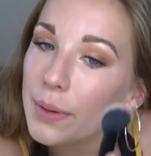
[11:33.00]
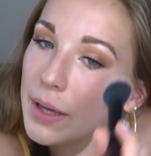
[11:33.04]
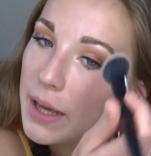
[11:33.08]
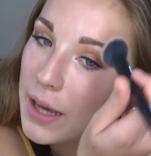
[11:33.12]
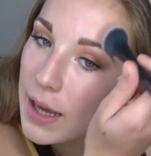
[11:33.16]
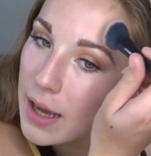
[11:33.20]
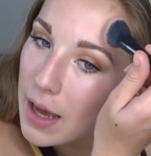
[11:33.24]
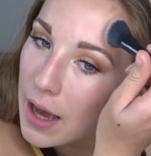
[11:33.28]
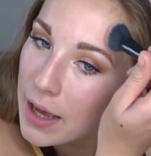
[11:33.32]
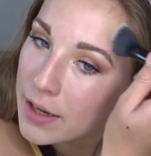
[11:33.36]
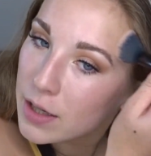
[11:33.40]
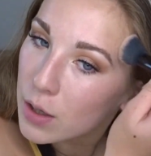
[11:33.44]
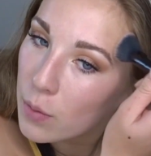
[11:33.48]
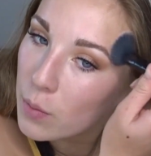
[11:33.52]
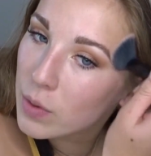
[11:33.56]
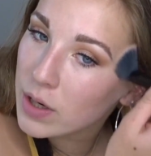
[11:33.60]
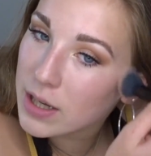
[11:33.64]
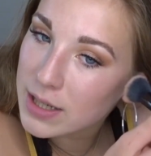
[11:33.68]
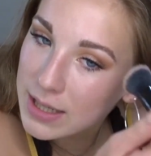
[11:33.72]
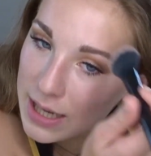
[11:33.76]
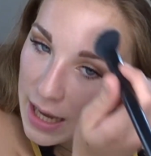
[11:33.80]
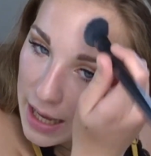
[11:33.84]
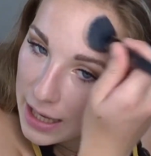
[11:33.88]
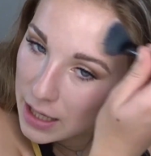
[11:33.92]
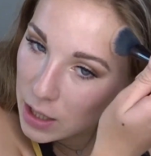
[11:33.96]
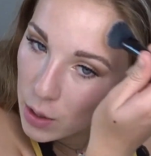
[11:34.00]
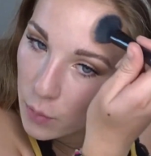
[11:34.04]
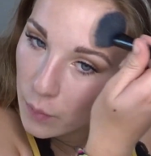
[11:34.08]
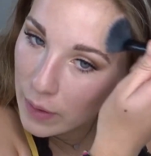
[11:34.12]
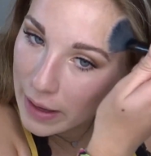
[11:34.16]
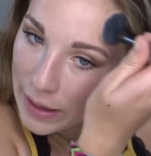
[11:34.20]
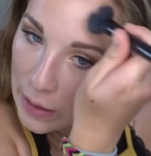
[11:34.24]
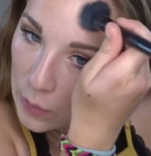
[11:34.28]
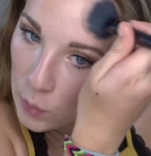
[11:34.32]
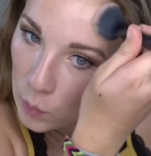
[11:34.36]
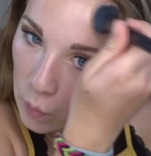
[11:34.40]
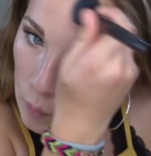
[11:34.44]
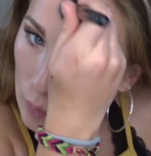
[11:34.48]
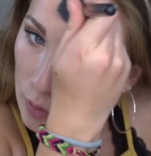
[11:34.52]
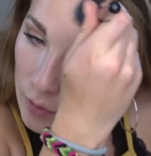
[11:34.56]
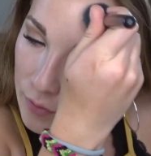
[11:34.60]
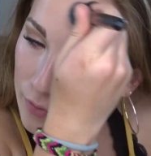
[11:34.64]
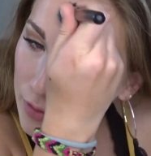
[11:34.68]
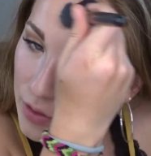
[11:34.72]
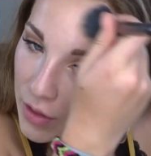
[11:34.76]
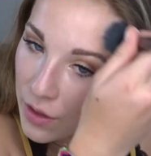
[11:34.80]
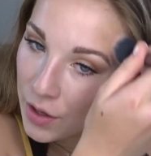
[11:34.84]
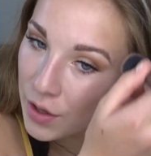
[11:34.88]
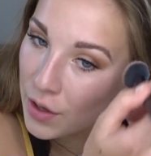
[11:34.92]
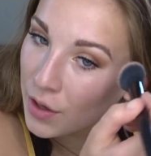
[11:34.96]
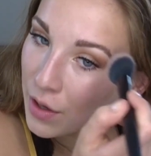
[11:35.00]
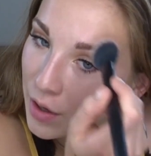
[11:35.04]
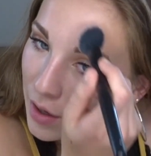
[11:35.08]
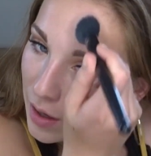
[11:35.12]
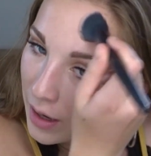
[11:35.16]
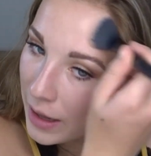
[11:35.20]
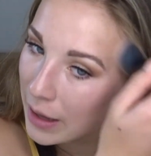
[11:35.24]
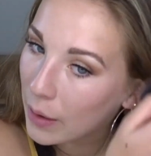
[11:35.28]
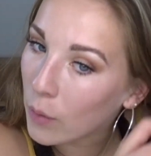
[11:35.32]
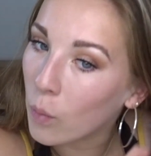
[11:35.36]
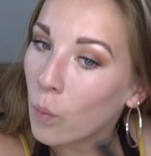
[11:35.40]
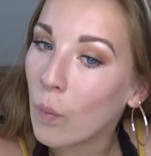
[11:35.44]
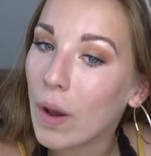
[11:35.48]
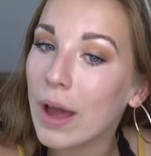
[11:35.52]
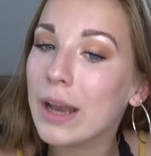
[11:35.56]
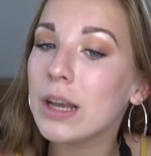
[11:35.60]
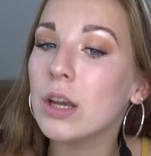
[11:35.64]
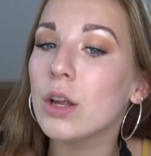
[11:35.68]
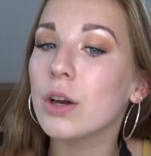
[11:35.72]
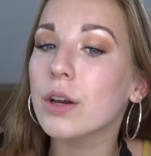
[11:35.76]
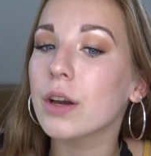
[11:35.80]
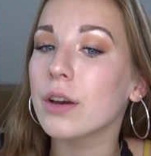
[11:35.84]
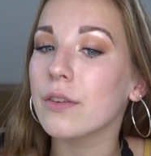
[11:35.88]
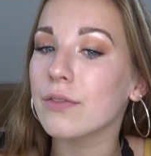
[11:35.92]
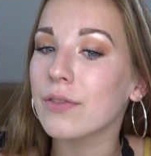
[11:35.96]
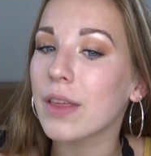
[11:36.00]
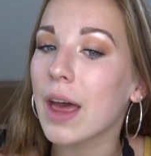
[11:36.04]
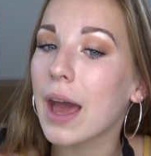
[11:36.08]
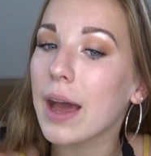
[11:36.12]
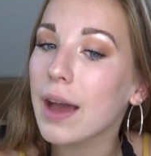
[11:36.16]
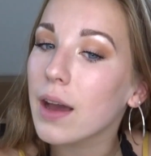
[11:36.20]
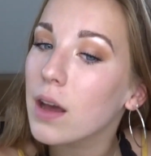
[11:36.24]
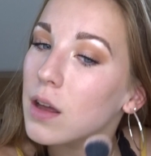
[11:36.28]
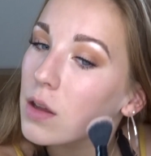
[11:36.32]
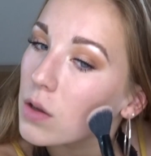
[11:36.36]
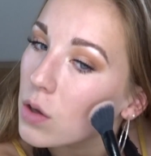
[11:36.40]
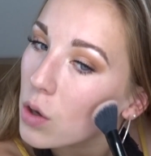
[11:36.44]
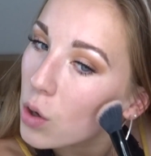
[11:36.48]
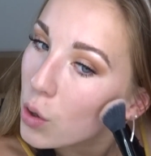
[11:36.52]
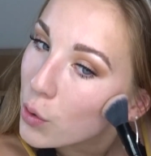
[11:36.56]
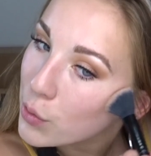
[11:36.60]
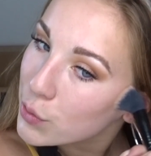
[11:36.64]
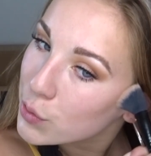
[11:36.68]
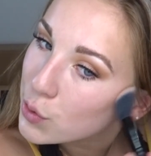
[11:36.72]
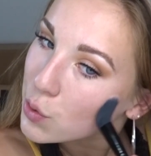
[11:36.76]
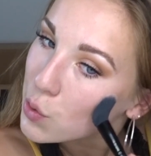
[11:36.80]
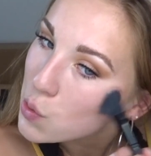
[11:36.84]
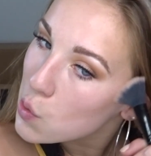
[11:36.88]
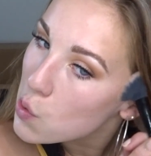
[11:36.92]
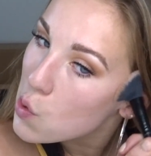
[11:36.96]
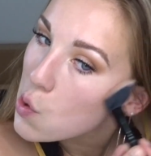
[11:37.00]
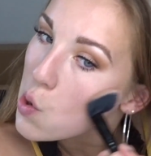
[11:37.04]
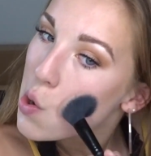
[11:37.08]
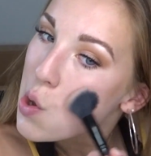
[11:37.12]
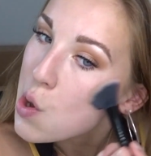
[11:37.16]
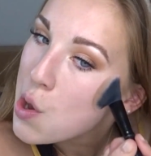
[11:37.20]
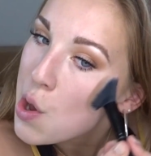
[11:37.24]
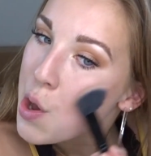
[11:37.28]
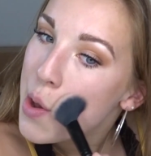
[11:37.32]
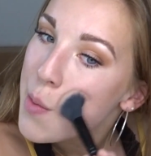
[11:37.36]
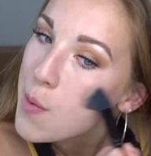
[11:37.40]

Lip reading: bit. I don't want to take away all of the like wet look of that contour,